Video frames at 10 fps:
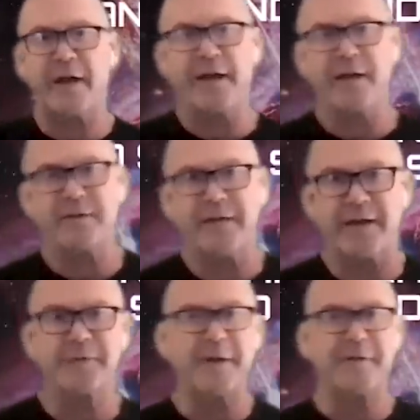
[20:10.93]
I get
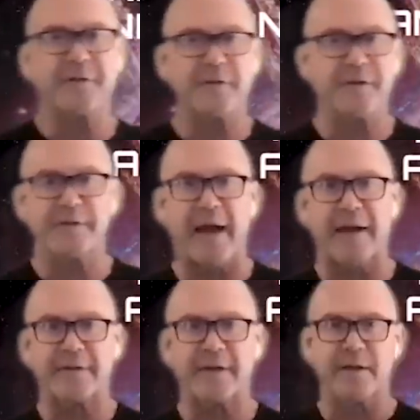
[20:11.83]
text messages
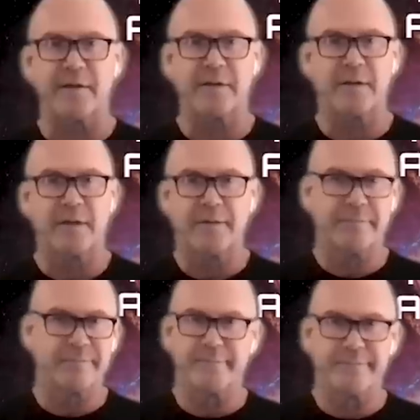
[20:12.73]
asking
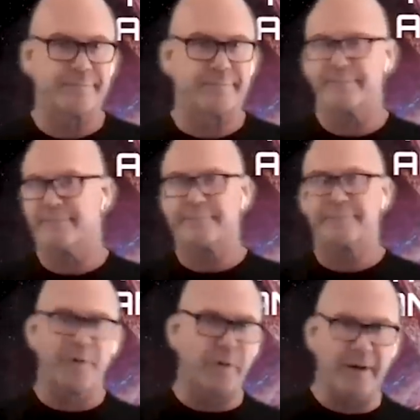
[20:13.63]

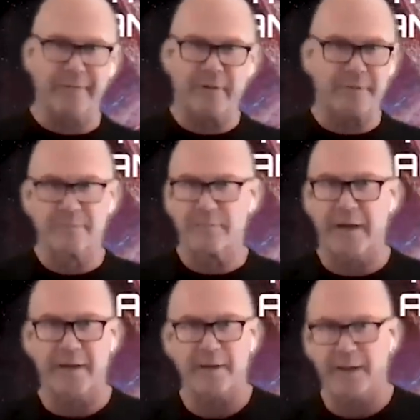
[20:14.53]
for whatever,
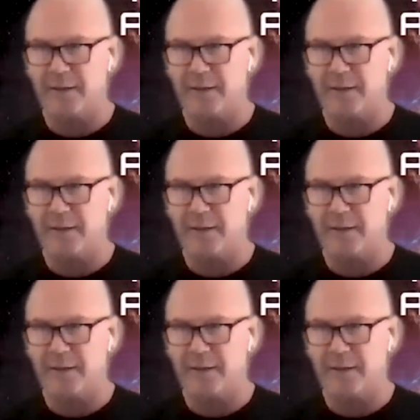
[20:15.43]
right?